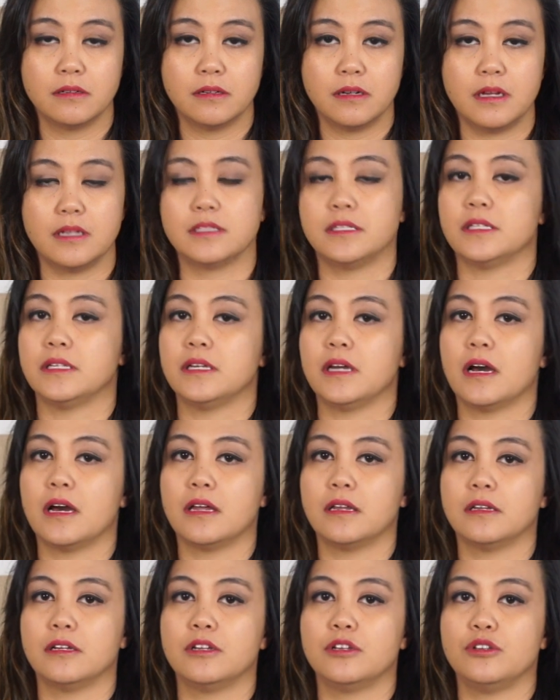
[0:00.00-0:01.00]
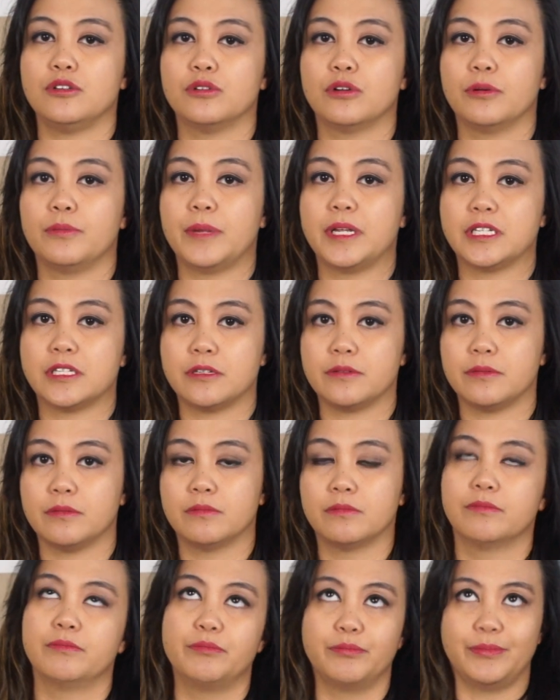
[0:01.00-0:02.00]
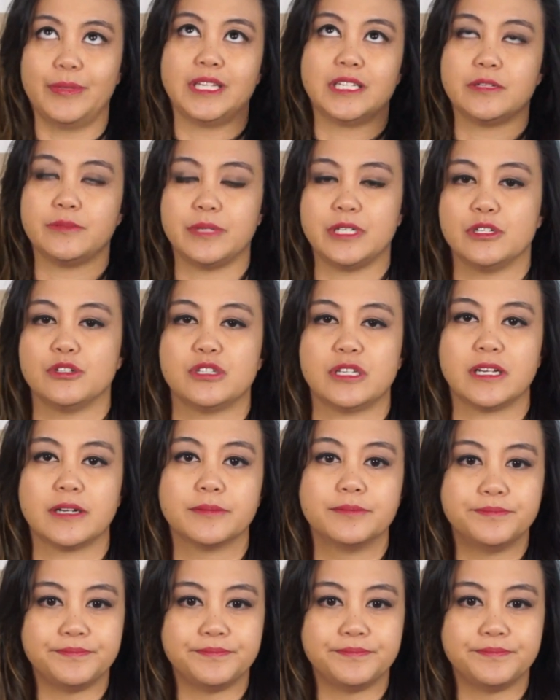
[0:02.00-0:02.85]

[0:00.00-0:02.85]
as the yarn you're meant to be using.